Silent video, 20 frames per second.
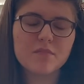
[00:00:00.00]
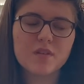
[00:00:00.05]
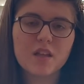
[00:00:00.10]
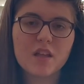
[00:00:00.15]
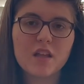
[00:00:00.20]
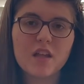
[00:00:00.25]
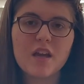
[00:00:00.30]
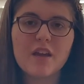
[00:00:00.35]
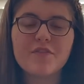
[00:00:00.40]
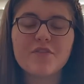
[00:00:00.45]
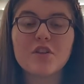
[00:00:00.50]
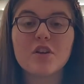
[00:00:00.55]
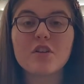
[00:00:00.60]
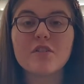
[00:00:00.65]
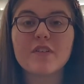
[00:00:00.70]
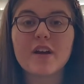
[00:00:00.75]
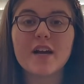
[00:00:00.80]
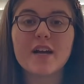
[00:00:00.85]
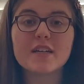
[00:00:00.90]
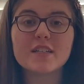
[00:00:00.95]
yeah. If you
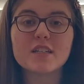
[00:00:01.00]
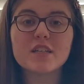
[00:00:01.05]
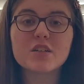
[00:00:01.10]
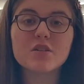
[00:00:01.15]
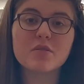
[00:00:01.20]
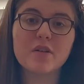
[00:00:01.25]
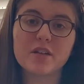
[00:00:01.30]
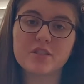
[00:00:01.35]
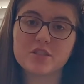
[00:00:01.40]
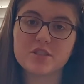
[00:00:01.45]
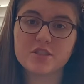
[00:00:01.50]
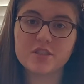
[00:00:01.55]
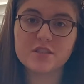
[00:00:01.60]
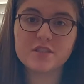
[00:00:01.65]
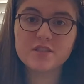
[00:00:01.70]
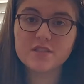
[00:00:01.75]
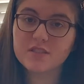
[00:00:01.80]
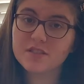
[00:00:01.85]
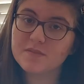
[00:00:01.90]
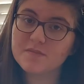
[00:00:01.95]
have any
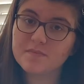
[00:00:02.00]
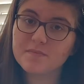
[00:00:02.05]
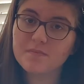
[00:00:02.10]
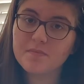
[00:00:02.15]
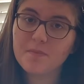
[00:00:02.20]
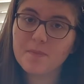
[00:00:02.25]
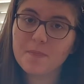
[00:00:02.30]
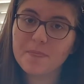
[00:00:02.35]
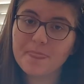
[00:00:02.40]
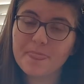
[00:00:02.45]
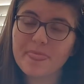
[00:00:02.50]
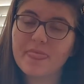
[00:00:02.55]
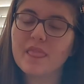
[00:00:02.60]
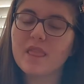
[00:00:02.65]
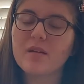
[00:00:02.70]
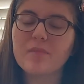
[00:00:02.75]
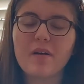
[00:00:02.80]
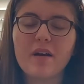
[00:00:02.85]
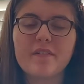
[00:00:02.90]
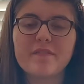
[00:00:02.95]
questions
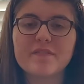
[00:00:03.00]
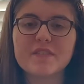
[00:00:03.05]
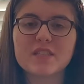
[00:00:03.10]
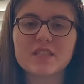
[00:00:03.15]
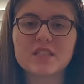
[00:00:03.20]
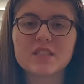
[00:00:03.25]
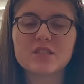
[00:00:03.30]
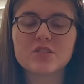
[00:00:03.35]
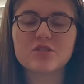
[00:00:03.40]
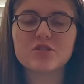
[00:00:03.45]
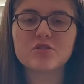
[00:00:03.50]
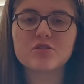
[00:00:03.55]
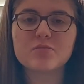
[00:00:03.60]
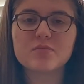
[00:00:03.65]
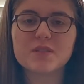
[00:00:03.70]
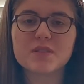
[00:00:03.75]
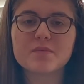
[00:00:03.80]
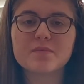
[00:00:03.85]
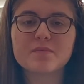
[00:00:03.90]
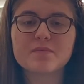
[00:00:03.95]
about feeding
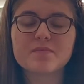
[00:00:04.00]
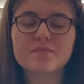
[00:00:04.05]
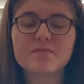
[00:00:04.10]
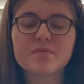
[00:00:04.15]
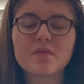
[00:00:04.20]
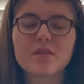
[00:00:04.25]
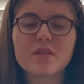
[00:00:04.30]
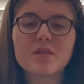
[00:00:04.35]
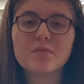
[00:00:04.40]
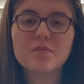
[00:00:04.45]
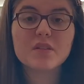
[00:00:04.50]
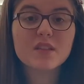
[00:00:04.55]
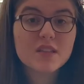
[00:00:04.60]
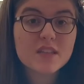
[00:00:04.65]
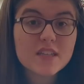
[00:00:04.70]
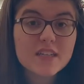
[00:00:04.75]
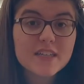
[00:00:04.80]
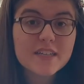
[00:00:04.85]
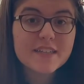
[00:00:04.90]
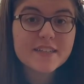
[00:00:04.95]
tubes,
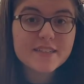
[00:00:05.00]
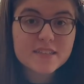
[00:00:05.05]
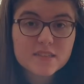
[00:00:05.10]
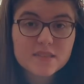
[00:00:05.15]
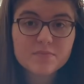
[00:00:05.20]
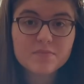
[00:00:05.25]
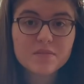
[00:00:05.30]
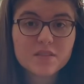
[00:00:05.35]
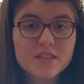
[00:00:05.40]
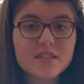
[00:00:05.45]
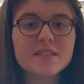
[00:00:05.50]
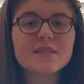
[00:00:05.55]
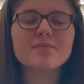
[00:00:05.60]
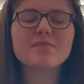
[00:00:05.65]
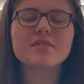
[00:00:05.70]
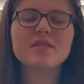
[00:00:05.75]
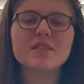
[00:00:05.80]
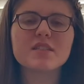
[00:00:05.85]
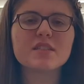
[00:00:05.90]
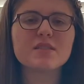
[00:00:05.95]
please
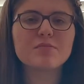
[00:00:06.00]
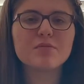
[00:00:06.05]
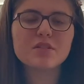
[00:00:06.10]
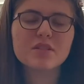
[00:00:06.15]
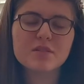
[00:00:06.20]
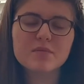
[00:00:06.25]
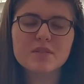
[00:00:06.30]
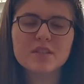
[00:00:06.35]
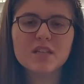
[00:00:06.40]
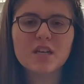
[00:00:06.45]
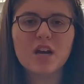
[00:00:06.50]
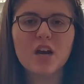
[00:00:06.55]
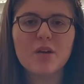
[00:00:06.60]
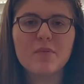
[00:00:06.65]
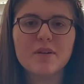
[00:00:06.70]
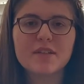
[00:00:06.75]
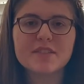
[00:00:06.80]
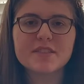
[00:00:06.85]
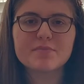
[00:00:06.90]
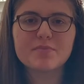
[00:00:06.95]
put them in the
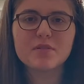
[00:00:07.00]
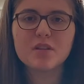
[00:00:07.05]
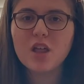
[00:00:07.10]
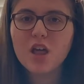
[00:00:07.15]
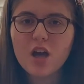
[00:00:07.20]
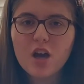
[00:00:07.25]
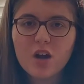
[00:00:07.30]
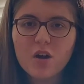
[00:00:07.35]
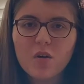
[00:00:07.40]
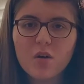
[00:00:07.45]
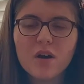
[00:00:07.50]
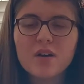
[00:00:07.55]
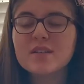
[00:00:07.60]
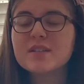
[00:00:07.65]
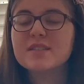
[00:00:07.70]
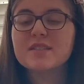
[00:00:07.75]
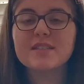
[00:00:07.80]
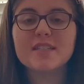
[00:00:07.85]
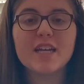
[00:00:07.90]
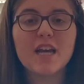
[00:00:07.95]
comments below.
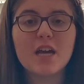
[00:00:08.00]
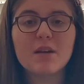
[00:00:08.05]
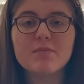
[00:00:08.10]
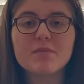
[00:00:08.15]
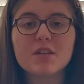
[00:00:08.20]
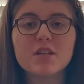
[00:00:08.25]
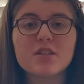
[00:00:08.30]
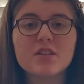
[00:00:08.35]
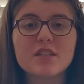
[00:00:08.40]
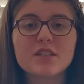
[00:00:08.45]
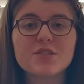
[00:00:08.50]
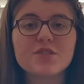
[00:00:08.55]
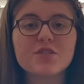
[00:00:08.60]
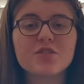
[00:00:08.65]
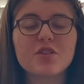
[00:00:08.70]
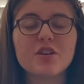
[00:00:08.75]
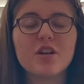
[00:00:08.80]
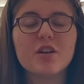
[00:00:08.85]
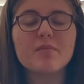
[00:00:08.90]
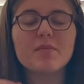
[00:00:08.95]
DM me on
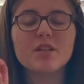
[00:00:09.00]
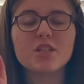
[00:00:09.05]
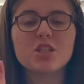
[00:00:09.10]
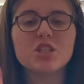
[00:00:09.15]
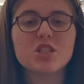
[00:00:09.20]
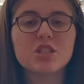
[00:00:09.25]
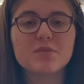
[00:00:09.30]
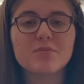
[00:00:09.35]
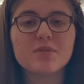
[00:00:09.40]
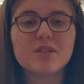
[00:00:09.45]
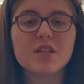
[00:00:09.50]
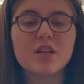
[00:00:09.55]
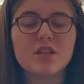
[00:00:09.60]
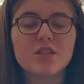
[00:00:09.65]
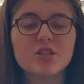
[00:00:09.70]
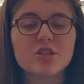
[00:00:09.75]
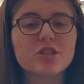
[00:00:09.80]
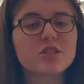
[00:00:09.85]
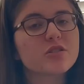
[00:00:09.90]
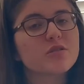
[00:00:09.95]
Instagram at
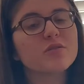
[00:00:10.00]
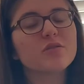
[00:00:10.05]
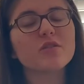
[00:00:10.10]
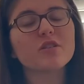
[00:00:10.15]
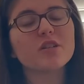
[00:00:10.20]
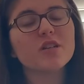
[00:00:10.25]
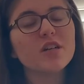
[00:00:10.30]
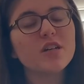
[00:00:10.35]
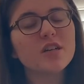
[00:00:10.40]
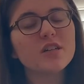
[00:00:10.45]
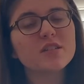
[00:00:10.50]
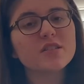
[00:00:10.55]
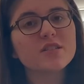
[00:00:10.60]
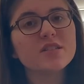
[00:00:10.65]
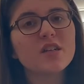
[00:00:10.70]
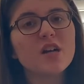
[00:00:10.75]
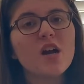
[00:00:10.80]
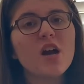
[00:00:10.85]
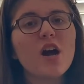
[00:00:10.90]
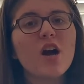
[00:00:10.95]
gp_cooks,
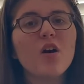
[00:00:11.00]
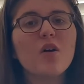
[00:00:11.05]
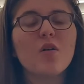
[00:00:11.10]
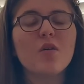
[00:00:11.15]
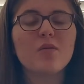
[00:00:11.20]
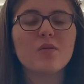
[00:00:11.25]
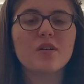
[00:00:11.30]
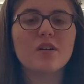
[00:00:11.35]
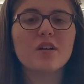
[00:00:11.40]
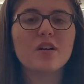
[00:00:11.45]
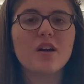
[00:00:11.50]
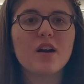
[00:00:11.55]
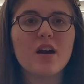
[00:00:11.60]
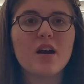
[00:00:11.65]
or